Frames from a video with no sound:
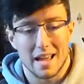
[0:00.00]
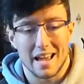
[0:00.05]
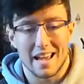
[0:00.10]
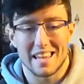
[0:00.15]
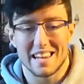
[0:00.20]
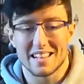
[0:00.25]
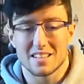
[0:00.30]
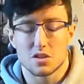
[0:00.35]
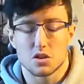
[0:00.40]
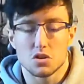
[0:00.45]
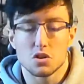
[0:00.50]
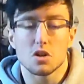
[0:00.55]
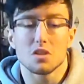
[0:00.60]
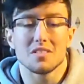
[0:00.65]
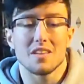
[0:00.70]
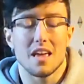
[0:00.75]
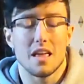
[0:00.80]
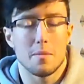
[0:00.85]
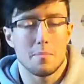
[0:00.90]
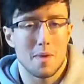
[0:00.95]
And it's
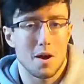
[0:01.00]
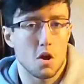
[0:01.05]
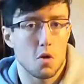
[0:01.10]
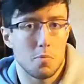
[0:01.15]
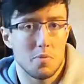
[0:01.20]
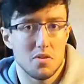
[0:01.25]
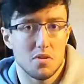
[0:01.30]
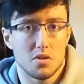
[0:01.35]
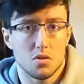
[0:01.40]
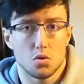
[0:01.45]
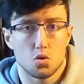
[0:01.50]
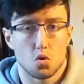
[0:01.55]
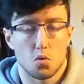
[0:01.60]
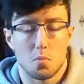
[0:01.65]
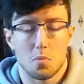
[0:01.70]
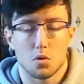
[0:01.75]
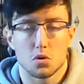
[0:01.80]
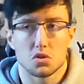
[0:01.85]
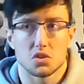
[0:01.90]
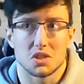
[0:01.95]
not, in my opinion, the
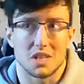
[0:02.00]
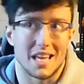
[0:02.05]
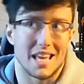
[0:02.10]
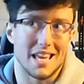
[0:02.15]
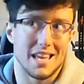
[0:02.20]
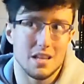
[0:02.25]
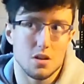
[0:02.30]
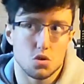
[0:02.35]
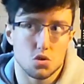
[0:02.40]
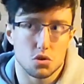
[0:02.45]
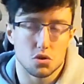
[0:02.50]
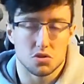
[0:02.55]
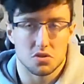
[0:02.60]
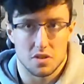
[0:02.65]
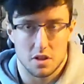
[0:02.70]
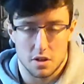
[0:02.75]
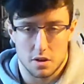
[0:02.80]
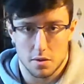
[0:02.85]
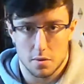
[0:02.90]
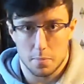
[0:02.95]
most
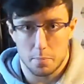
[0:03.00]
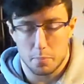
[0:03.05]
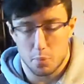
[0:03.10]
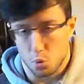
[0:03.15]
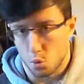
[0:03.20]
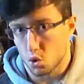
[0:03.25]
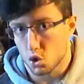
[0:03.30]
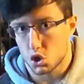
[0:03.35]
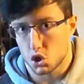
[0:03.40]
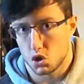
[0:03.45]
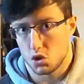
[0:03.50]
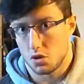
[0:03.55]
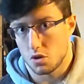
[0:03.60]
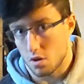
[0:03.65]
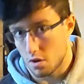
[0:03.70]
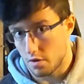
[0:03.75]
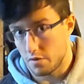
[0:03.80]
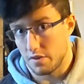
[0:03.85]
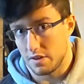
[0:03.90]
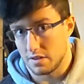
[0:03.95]
interesting
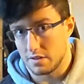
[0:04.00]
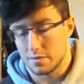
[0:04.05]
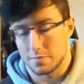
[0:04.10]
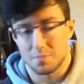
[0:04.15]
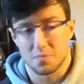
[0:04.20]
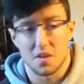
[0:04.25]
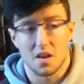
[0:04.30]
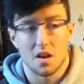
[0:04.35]
portion of it.